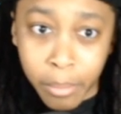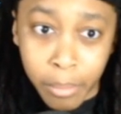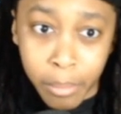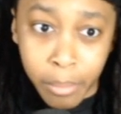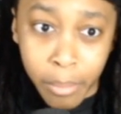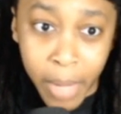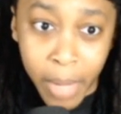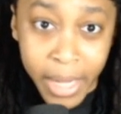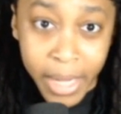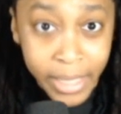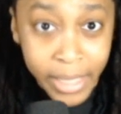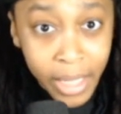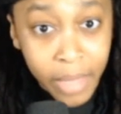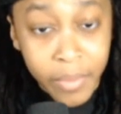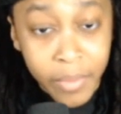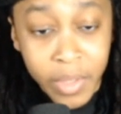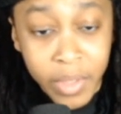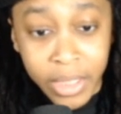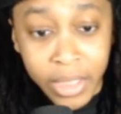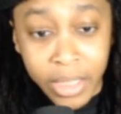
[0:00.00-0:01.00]
Mike
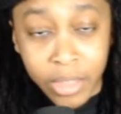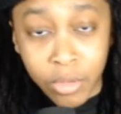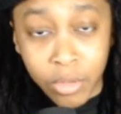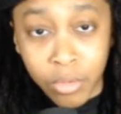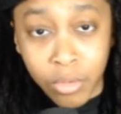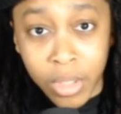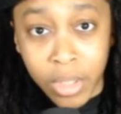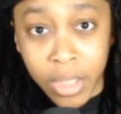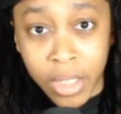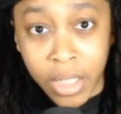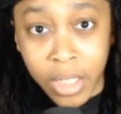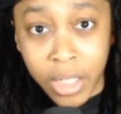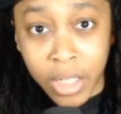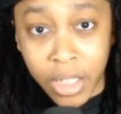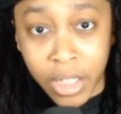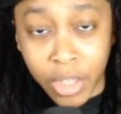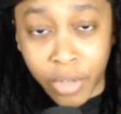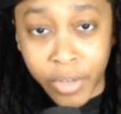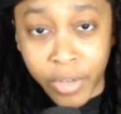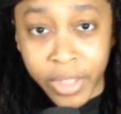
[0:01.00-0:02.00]
Davis did do a,
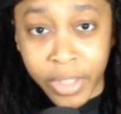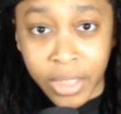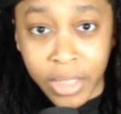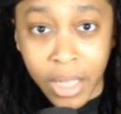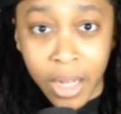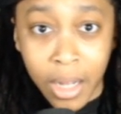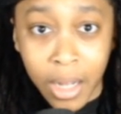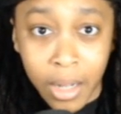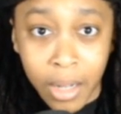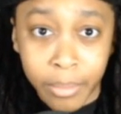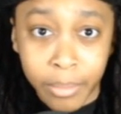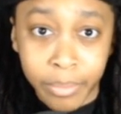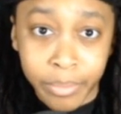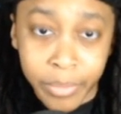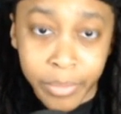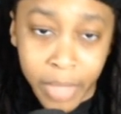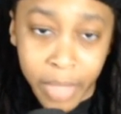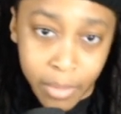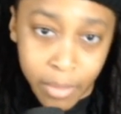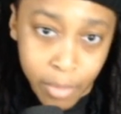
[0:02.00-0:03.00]
a great job
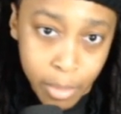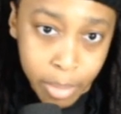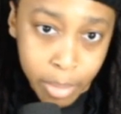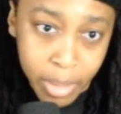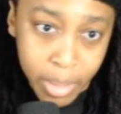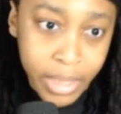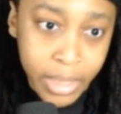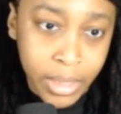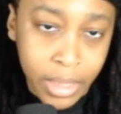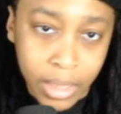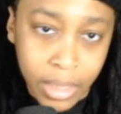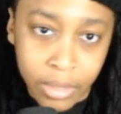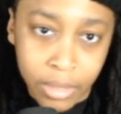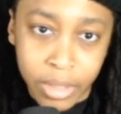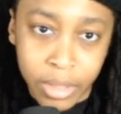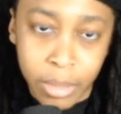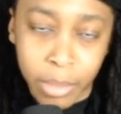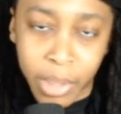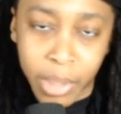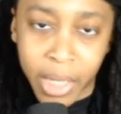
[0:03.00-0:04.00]
in replacing
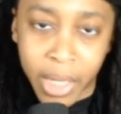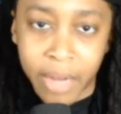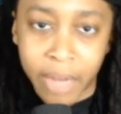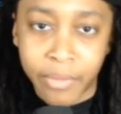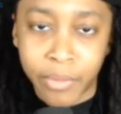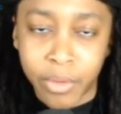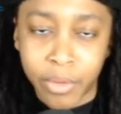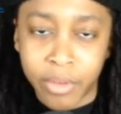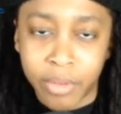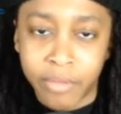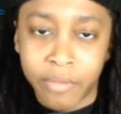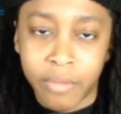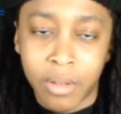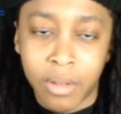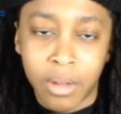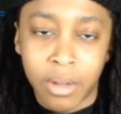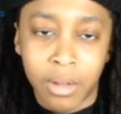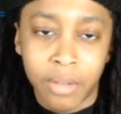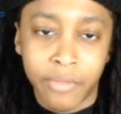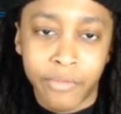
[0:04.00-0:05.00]
Christian McCaffrey
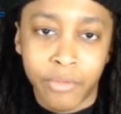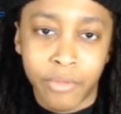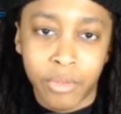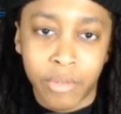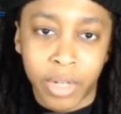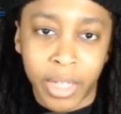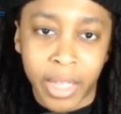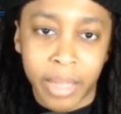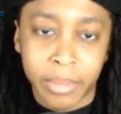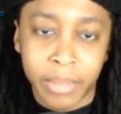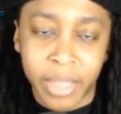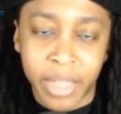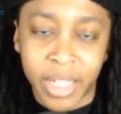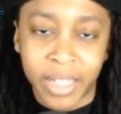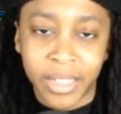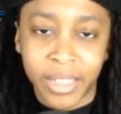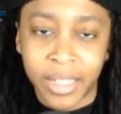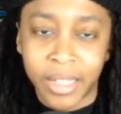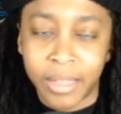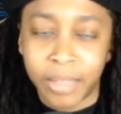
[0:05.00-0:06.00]
uh, for the games that
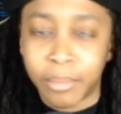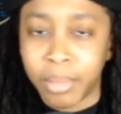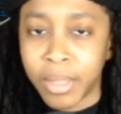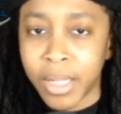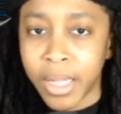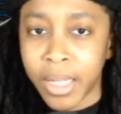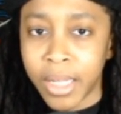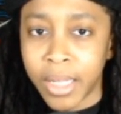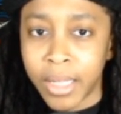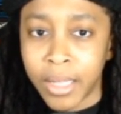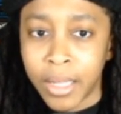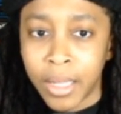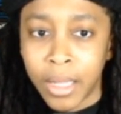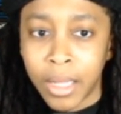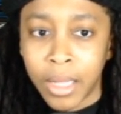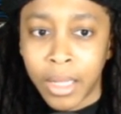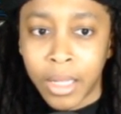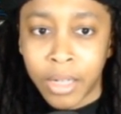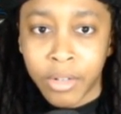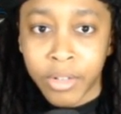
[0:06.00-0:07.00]
he didn't play,
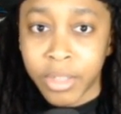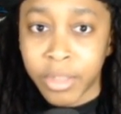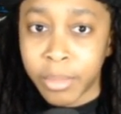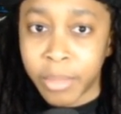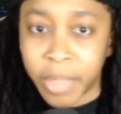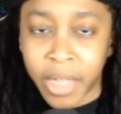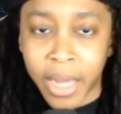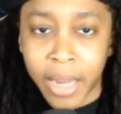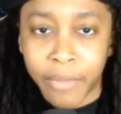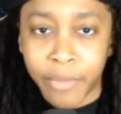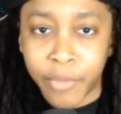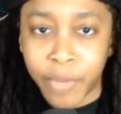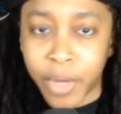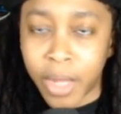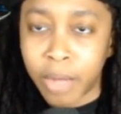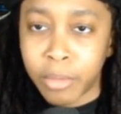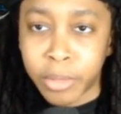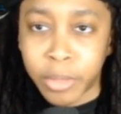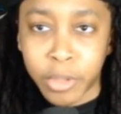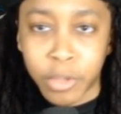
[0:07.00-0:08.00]
Christian McCaffrey
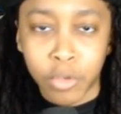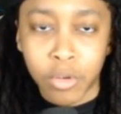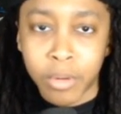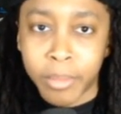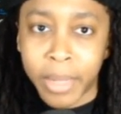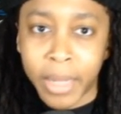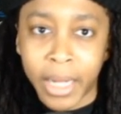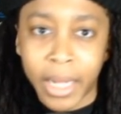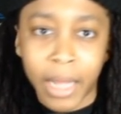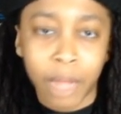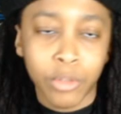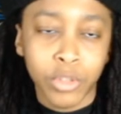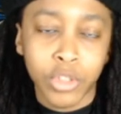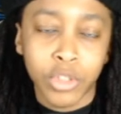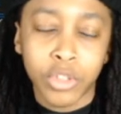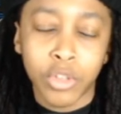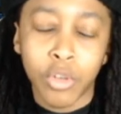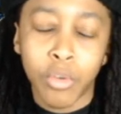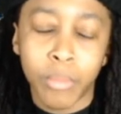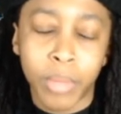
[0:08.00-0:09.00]
helps a quarterback out
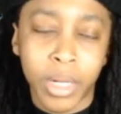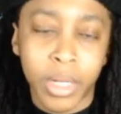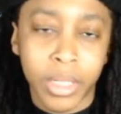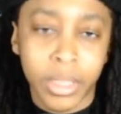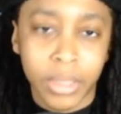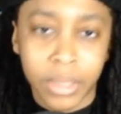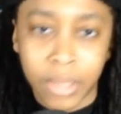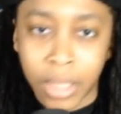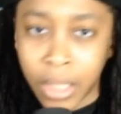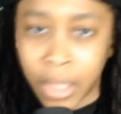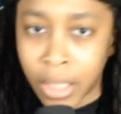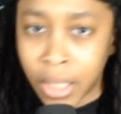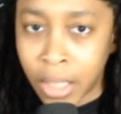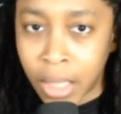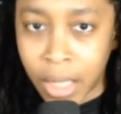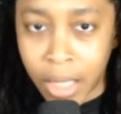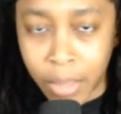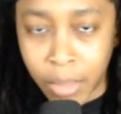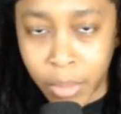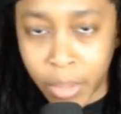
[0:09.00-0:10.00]
so much.
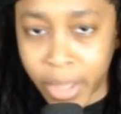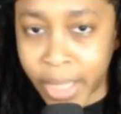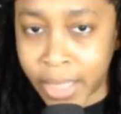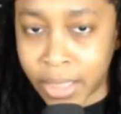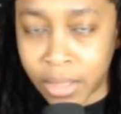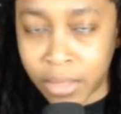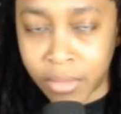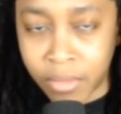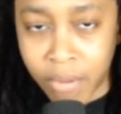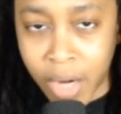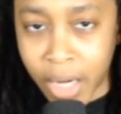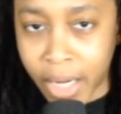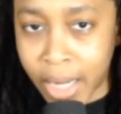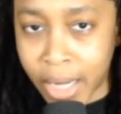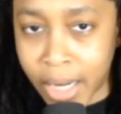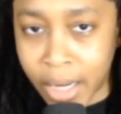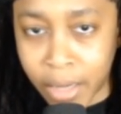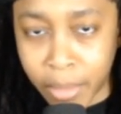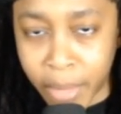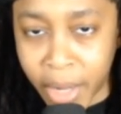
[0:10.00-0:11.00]
Uh, catching the rock
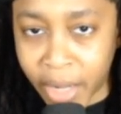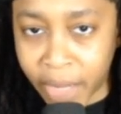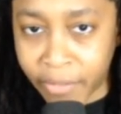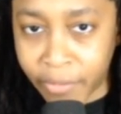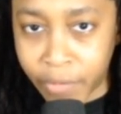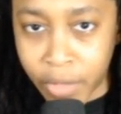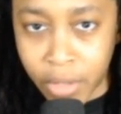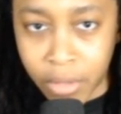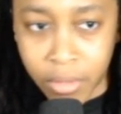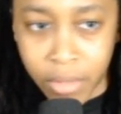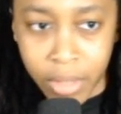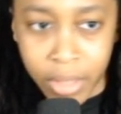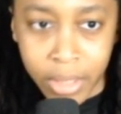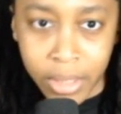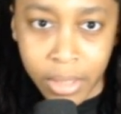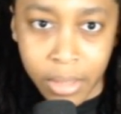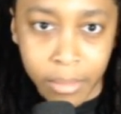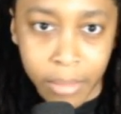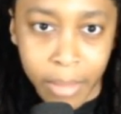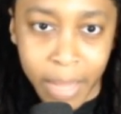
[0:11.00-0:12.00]
out of the backfield.
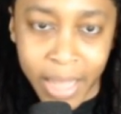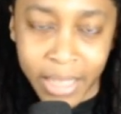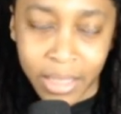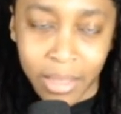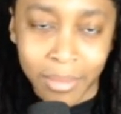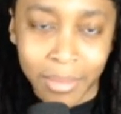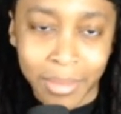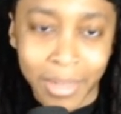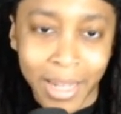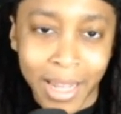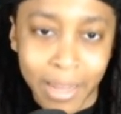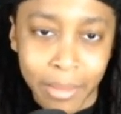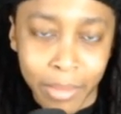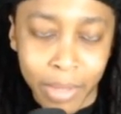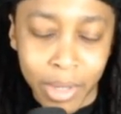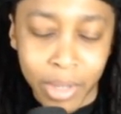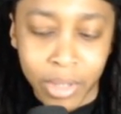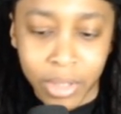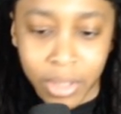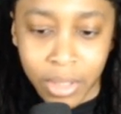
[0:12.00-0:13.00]
He's a matchup nightmare.